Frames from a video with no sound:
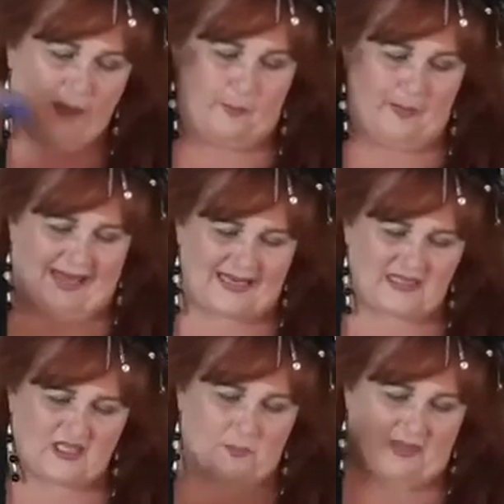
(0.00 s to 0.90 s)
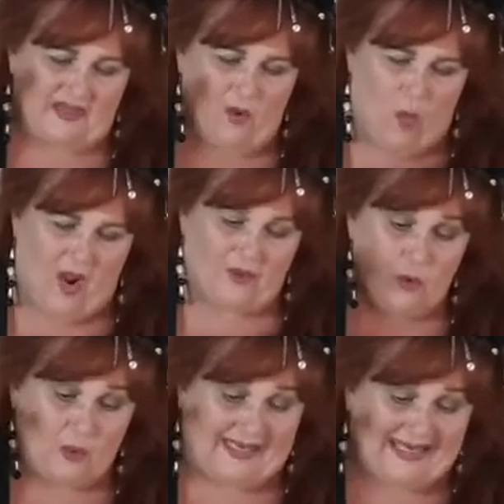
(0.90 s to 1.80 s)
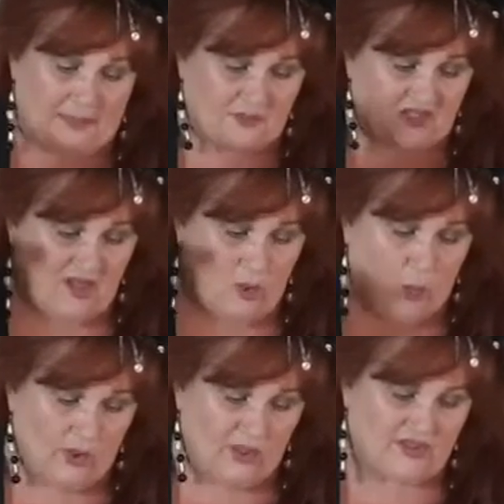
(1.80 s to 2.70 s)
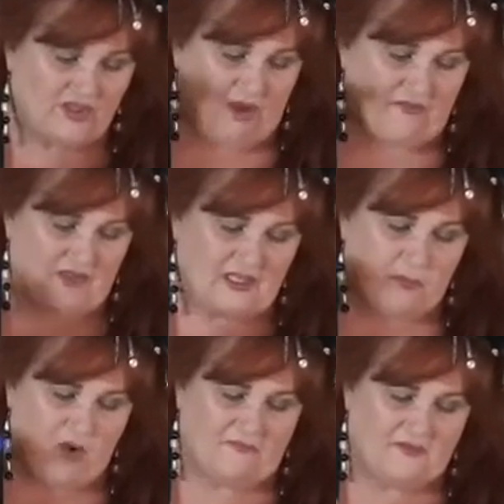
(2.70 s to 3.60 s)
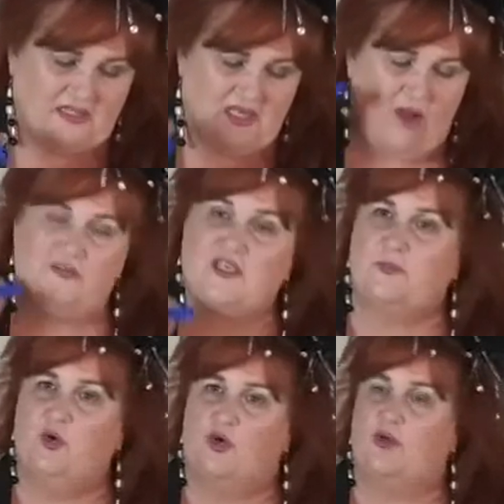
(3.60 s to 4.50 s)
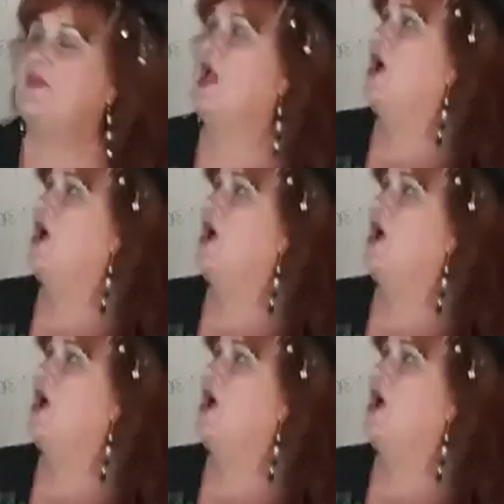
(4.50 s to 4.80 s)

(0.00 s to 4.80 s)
Blessed be the one who keeps the words of this prophecy of this book.